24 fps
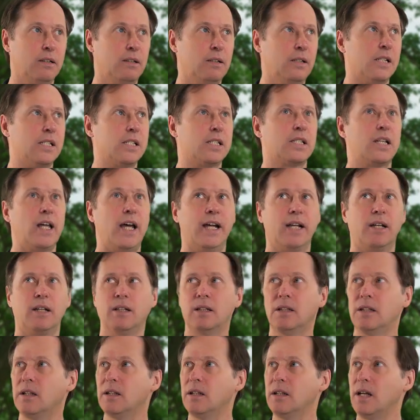it's like,
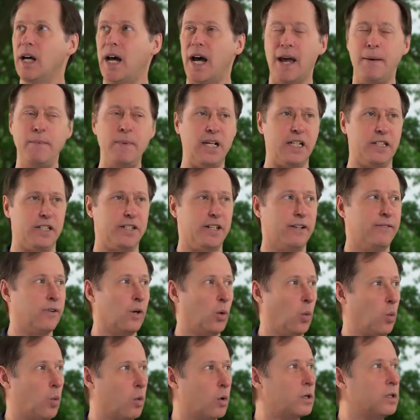I'm in a
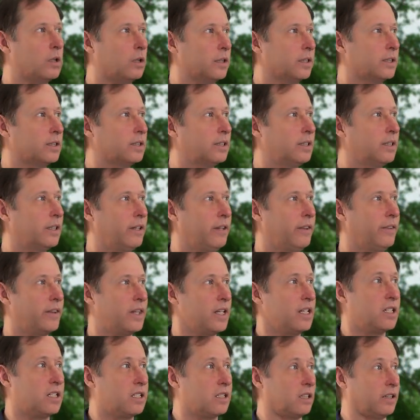different world.
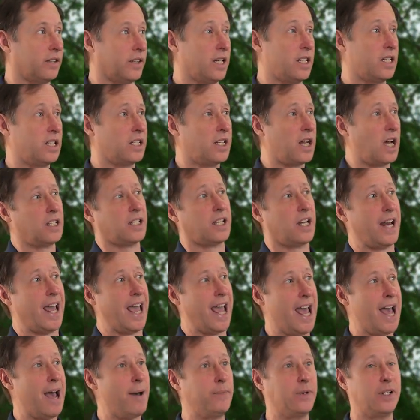This doesn't
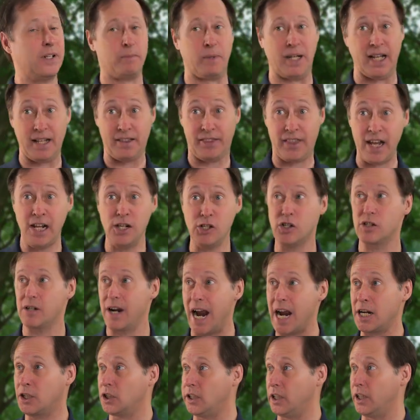happen to me. Things are
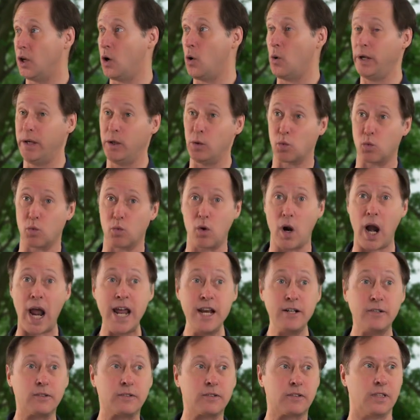actually going
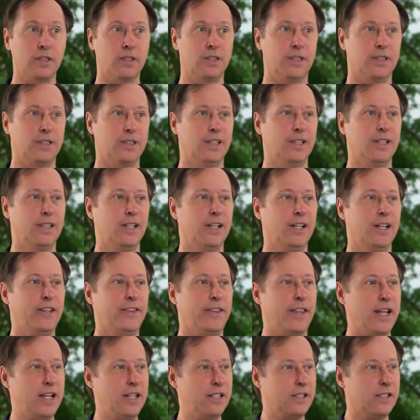right.
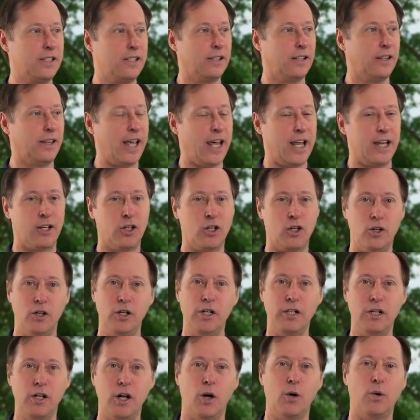Things that
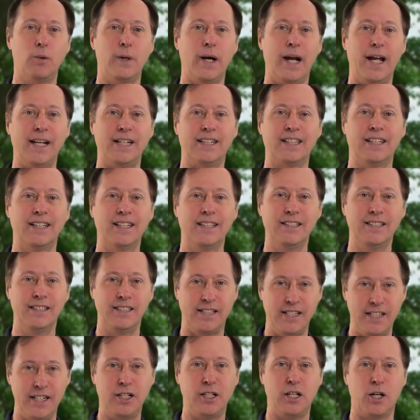could go right
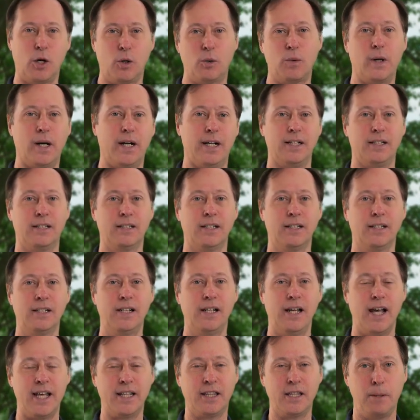did go right
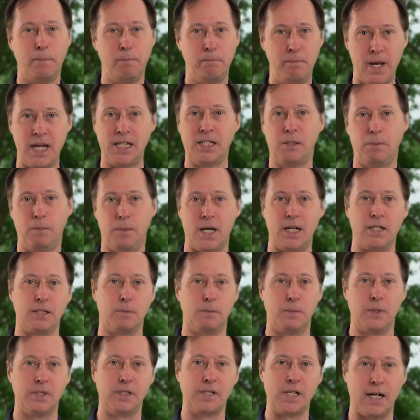at the best
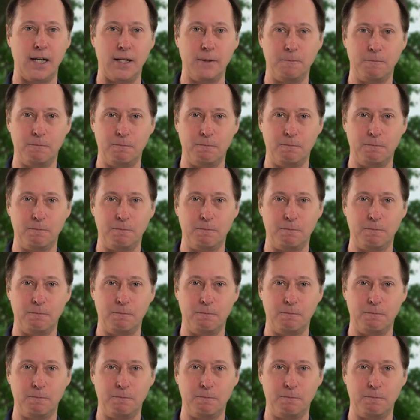possible time.